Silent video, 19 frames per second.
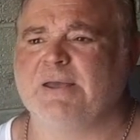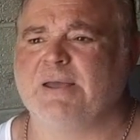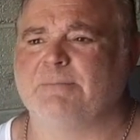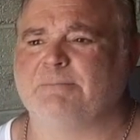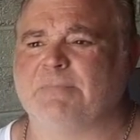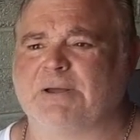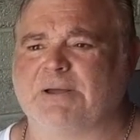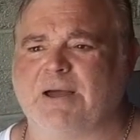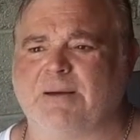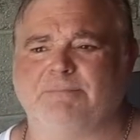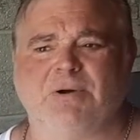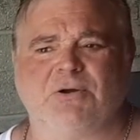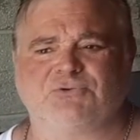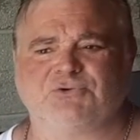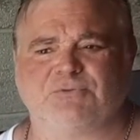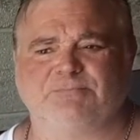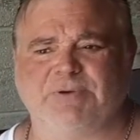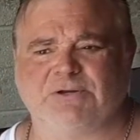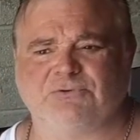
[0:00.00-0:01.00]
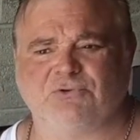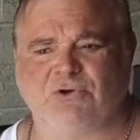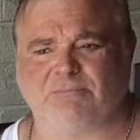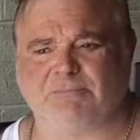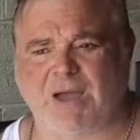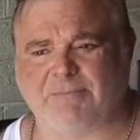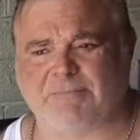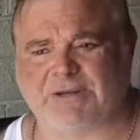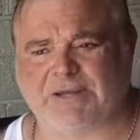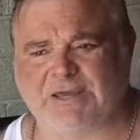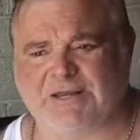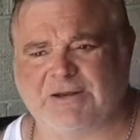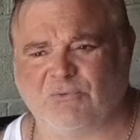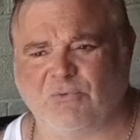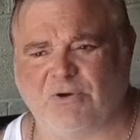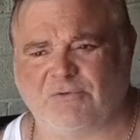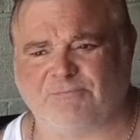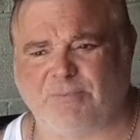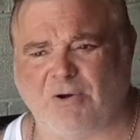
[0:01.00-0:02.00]
Butcher been doing my mechanic
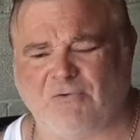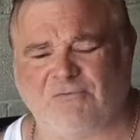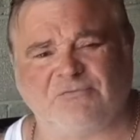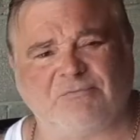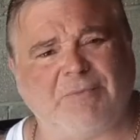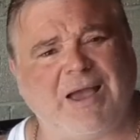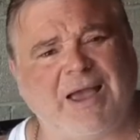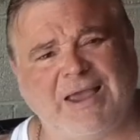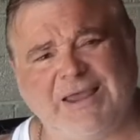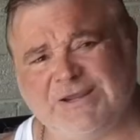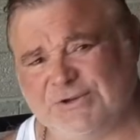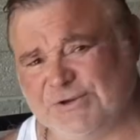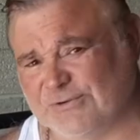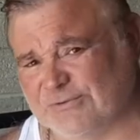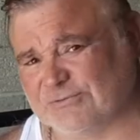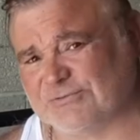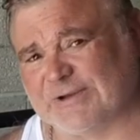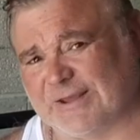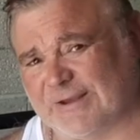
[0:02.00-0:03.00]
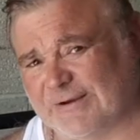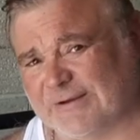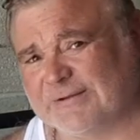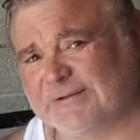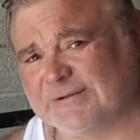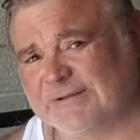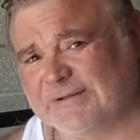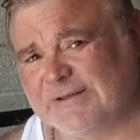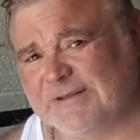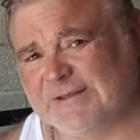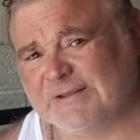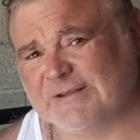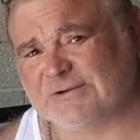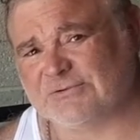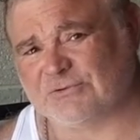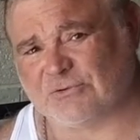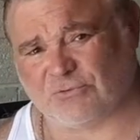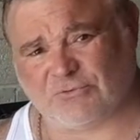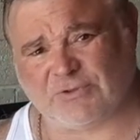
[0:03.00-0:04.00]
work probably for about 8 years now,
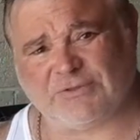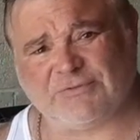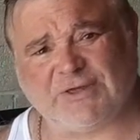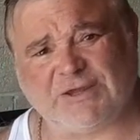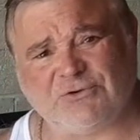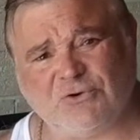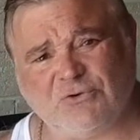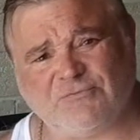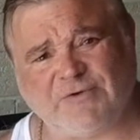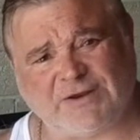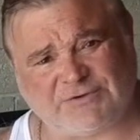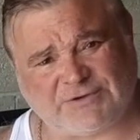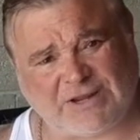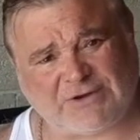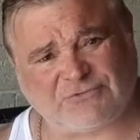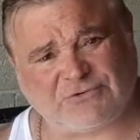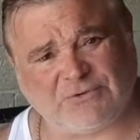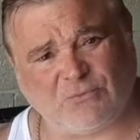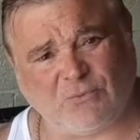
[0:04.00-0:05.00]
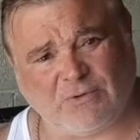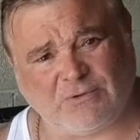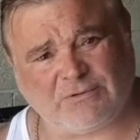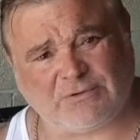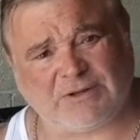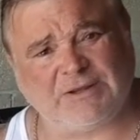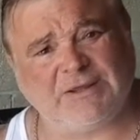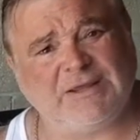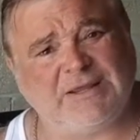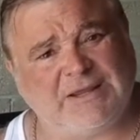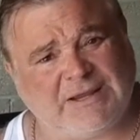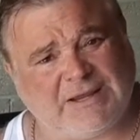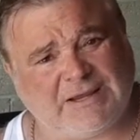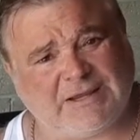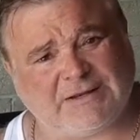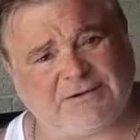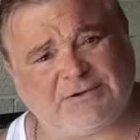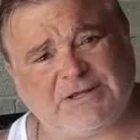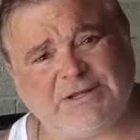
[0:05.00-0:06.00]
so they do fantastic work,
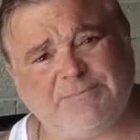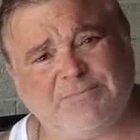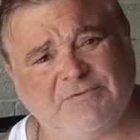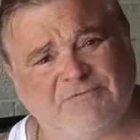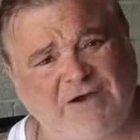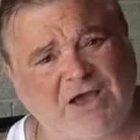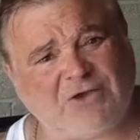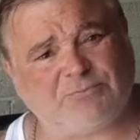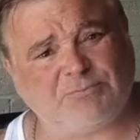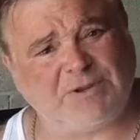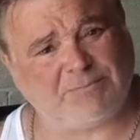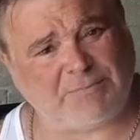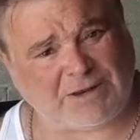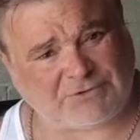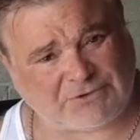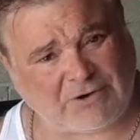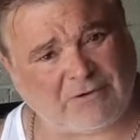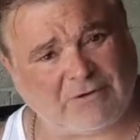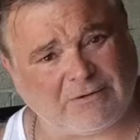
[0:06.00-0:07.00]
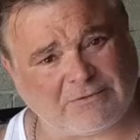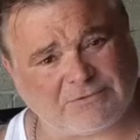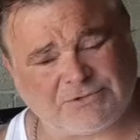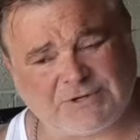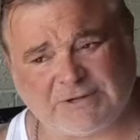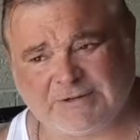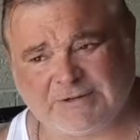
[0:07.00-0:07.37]
and he provides me my tires.